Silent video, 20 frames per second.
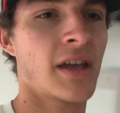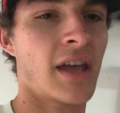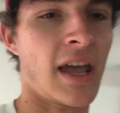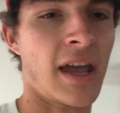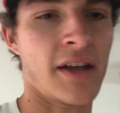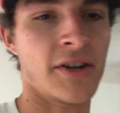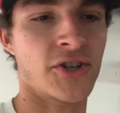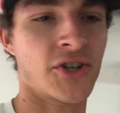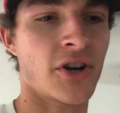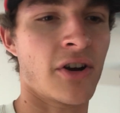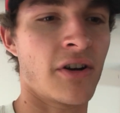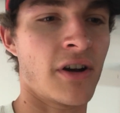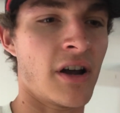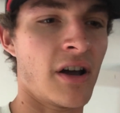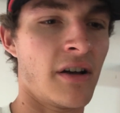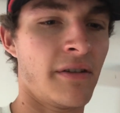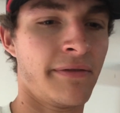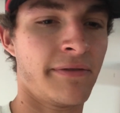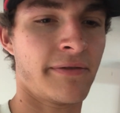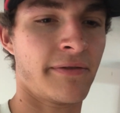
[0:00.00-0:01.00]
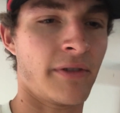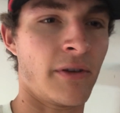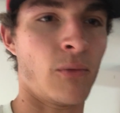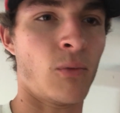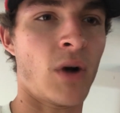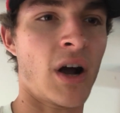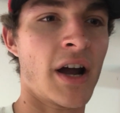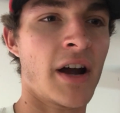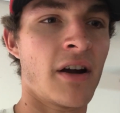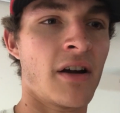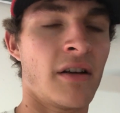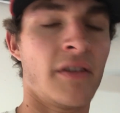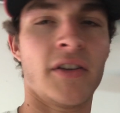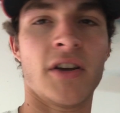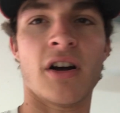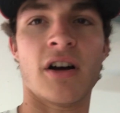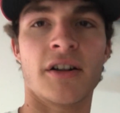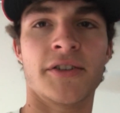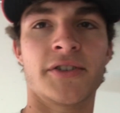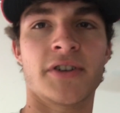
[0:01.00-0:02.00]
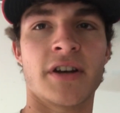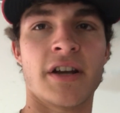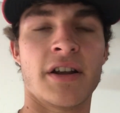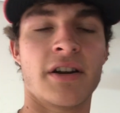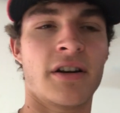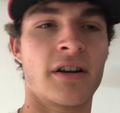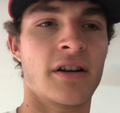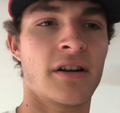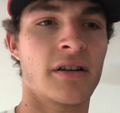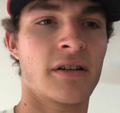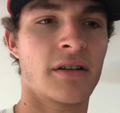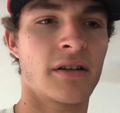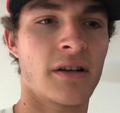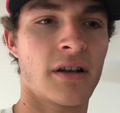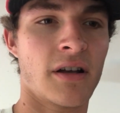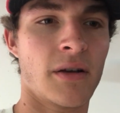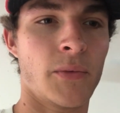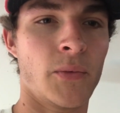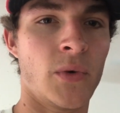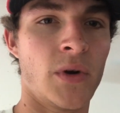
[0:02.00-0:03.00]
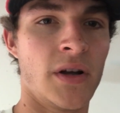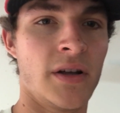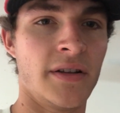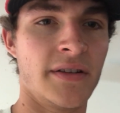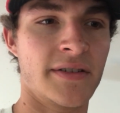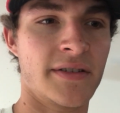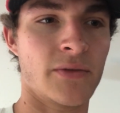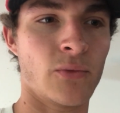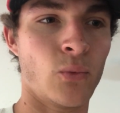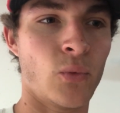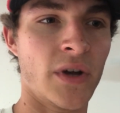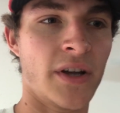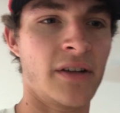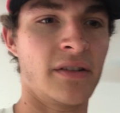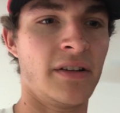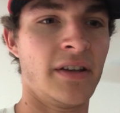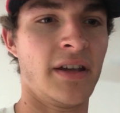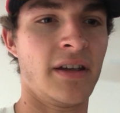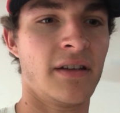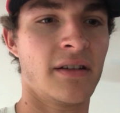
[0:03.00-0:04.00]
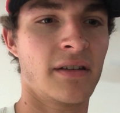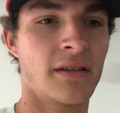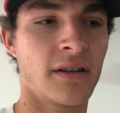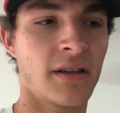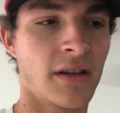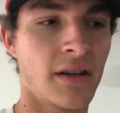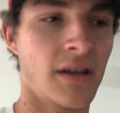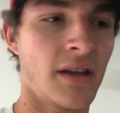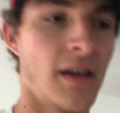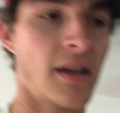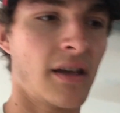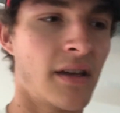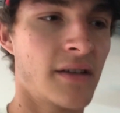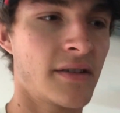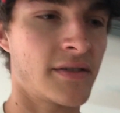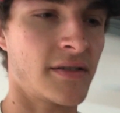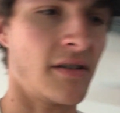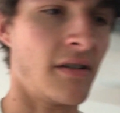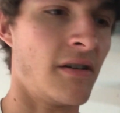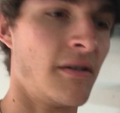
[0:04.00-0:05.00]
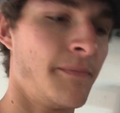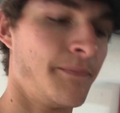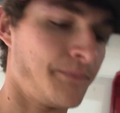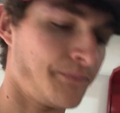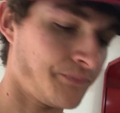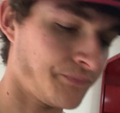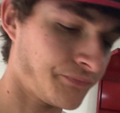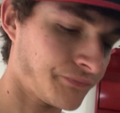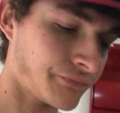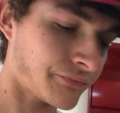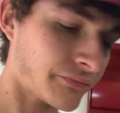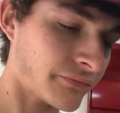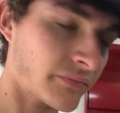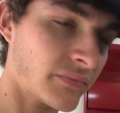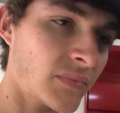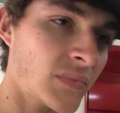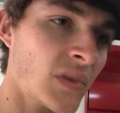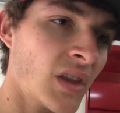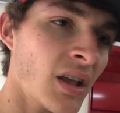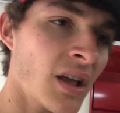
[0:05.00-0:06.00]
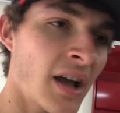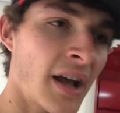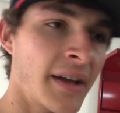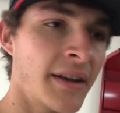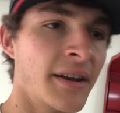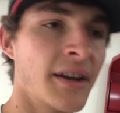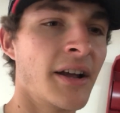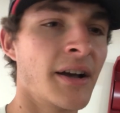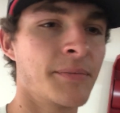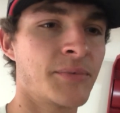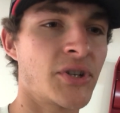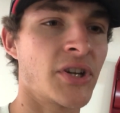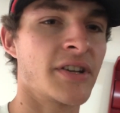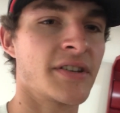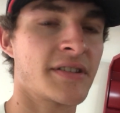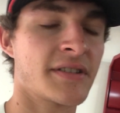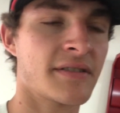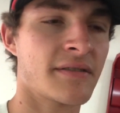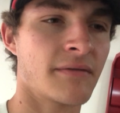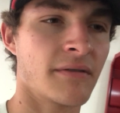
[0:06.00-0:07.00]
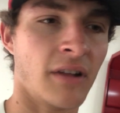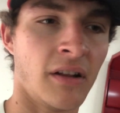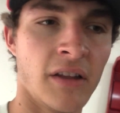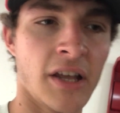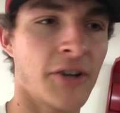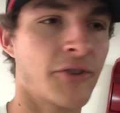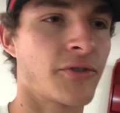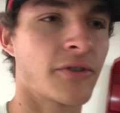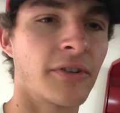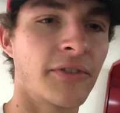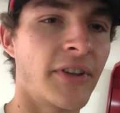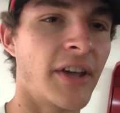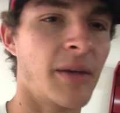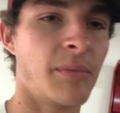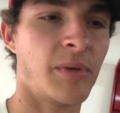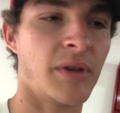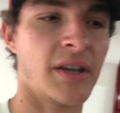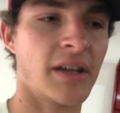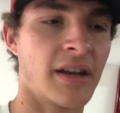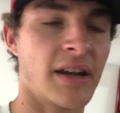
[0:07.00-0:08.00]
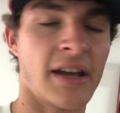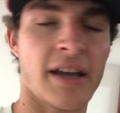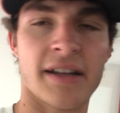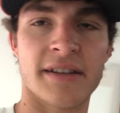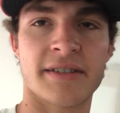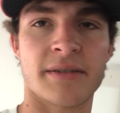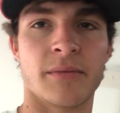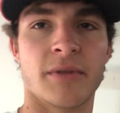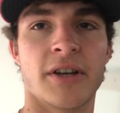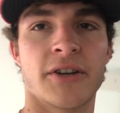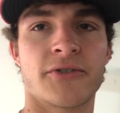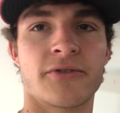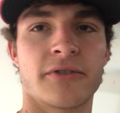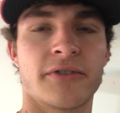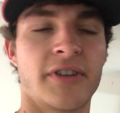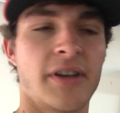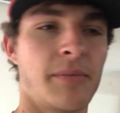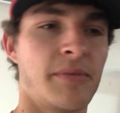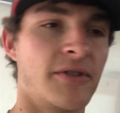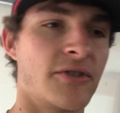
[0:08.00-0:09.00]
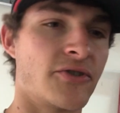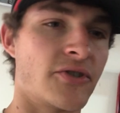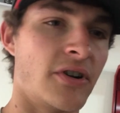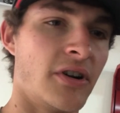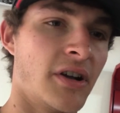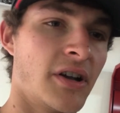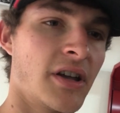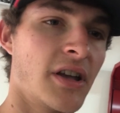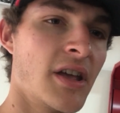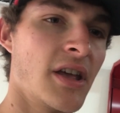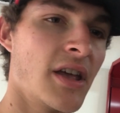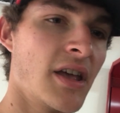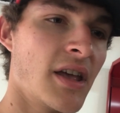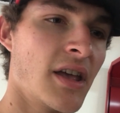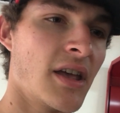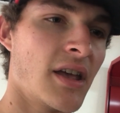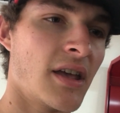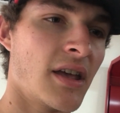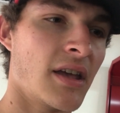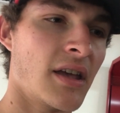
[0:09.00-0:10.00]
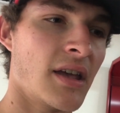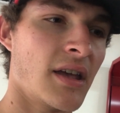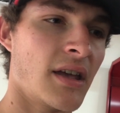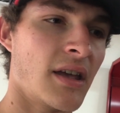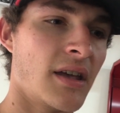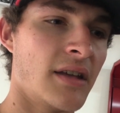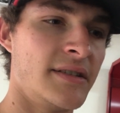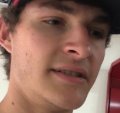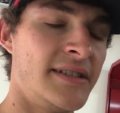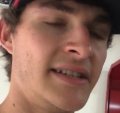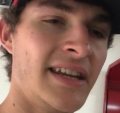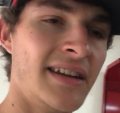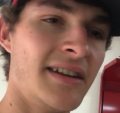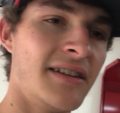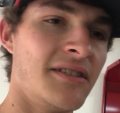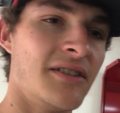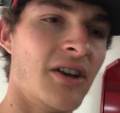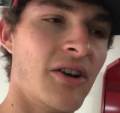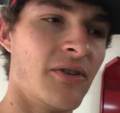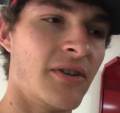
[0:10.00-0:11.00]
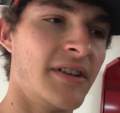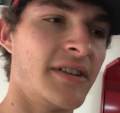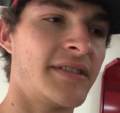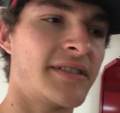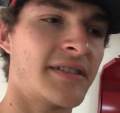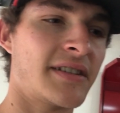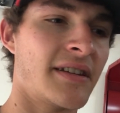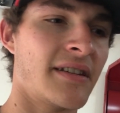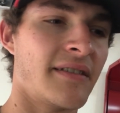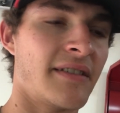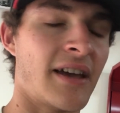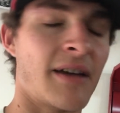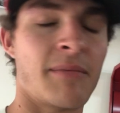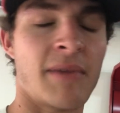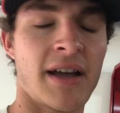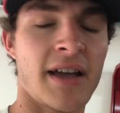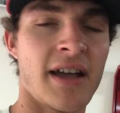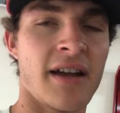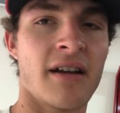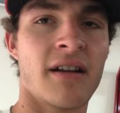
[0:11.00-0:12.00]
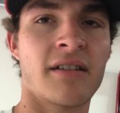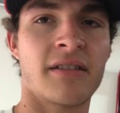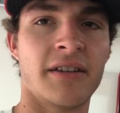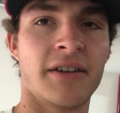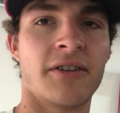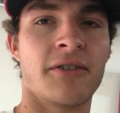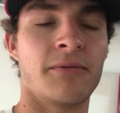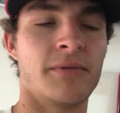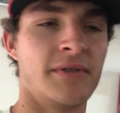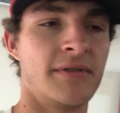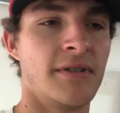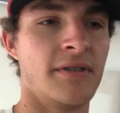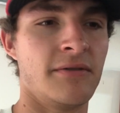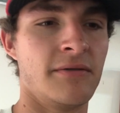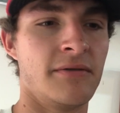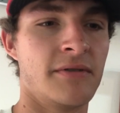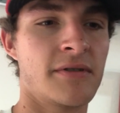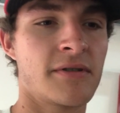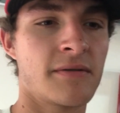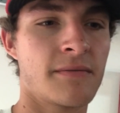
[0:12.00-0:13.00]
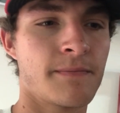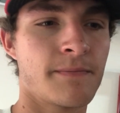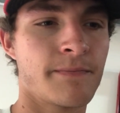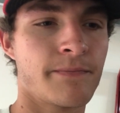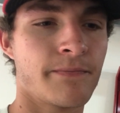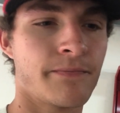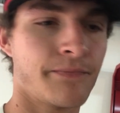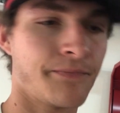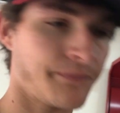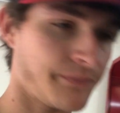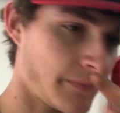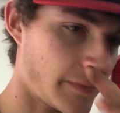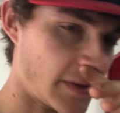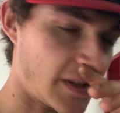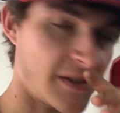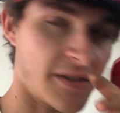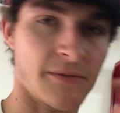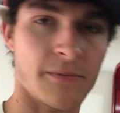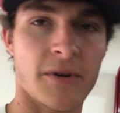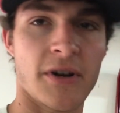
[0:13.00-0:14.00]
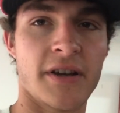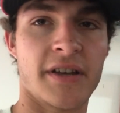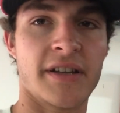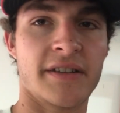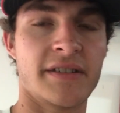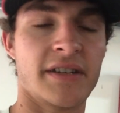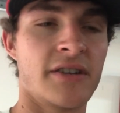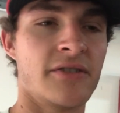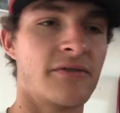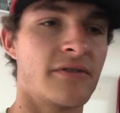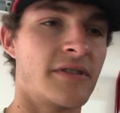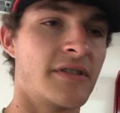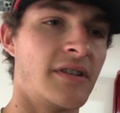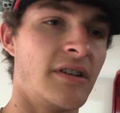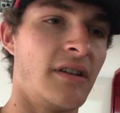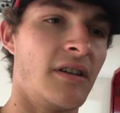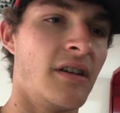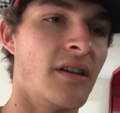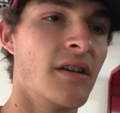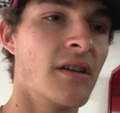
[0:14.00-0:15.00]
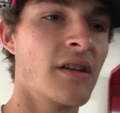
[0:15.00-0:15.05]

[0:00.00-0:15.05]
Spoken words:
and sure enough, the wire on the alternator was wiggly. So I ended up just electrical taping it. I had some electrical tape in the truck. Didn't notice that my air cleaner was loose. This is where it gets interesting.